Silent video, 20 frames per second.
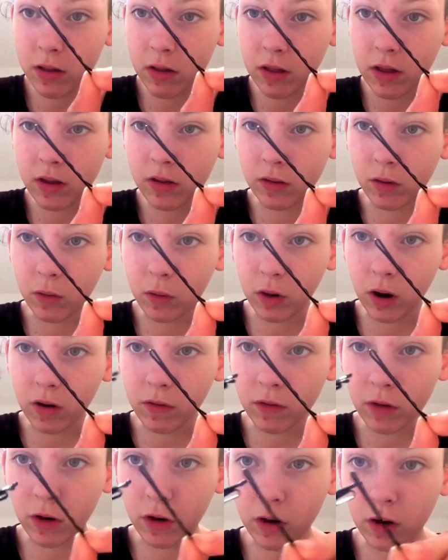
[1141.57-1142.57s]
these are all
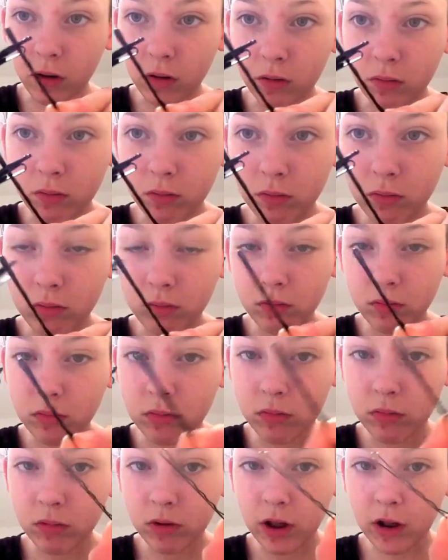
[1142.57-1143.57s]
I've got.
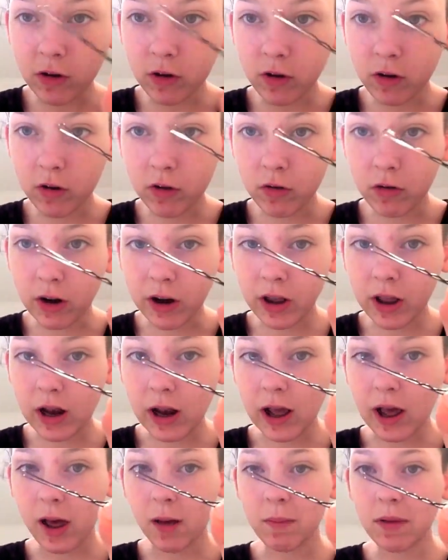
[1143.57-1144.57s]
They're just regular
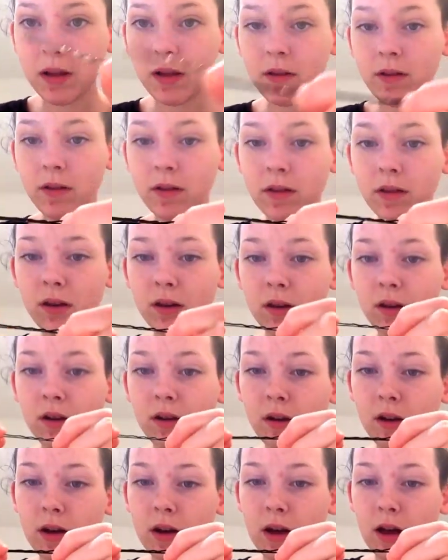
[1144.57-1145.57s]
hairpins.
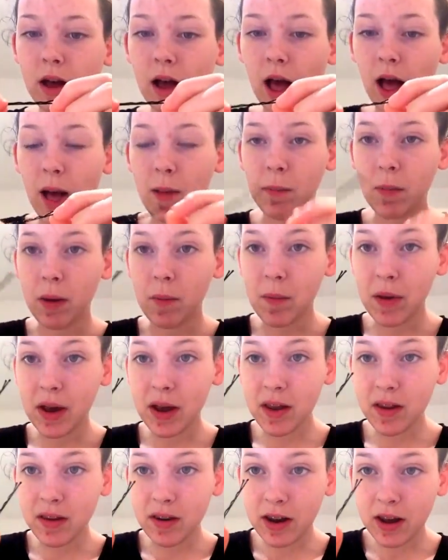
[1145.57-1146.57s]
And my
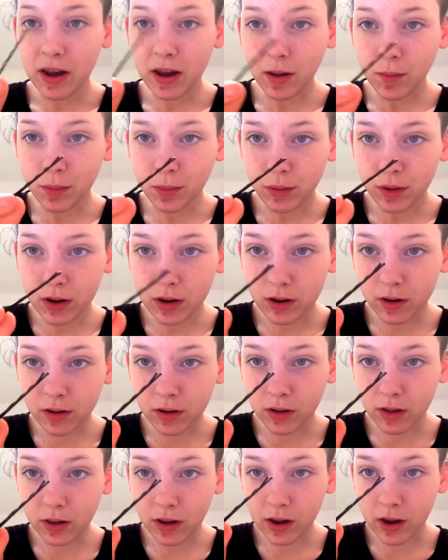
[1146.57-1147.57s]
biggest tip when
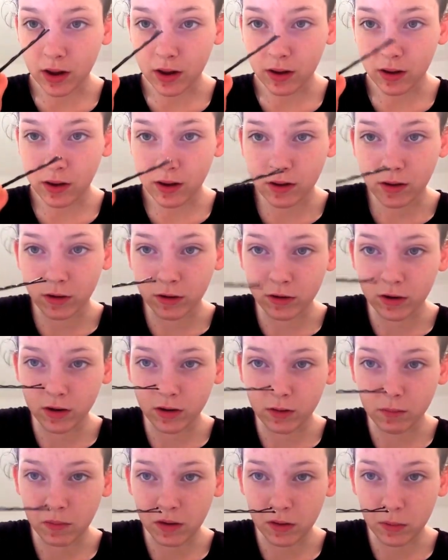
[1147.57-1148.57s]
using these is not to use
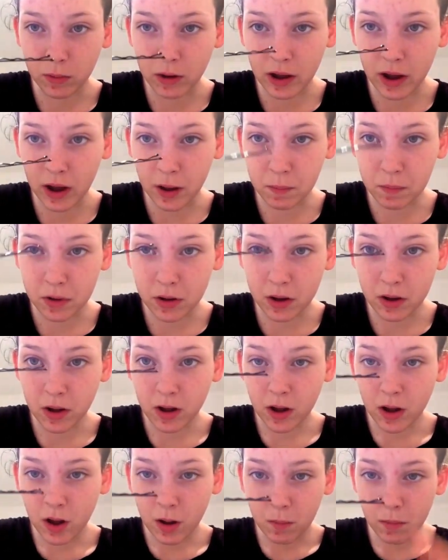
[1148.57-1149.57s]
them this way up,
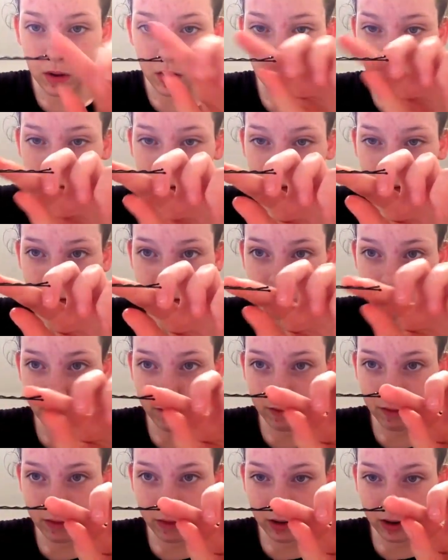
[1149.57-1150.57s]
but use the
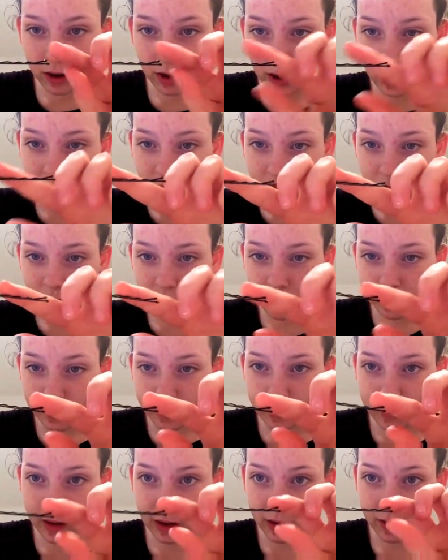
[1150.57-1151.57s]

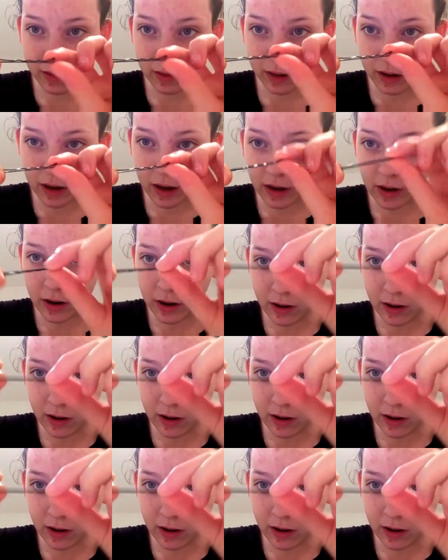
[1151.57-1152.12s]
zigzag side